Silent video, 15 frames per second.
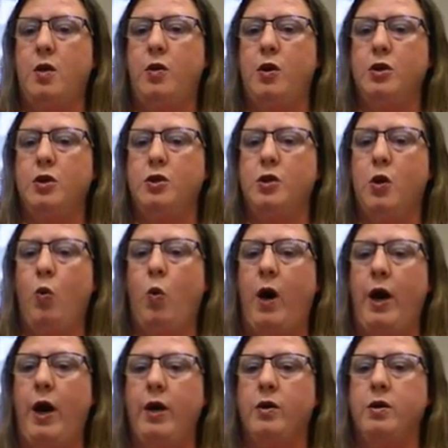they're so
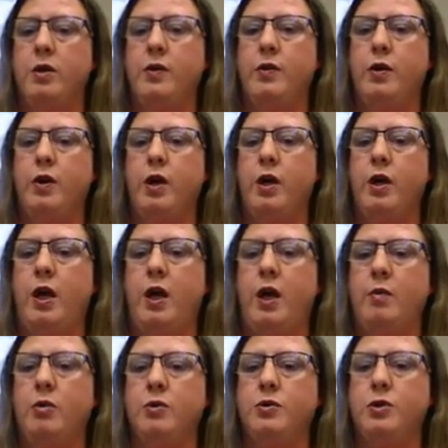wired that they're
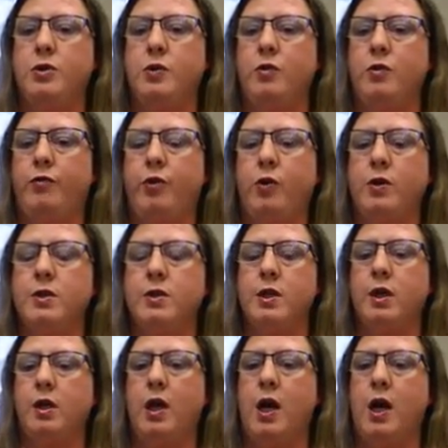unable to focus
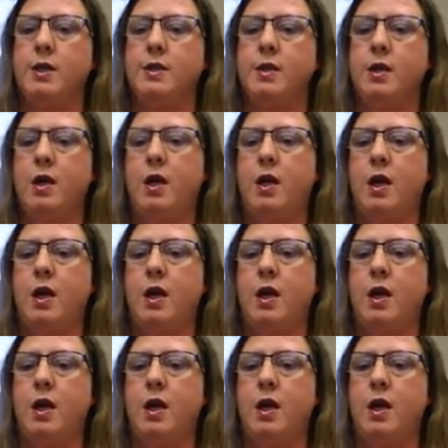in class,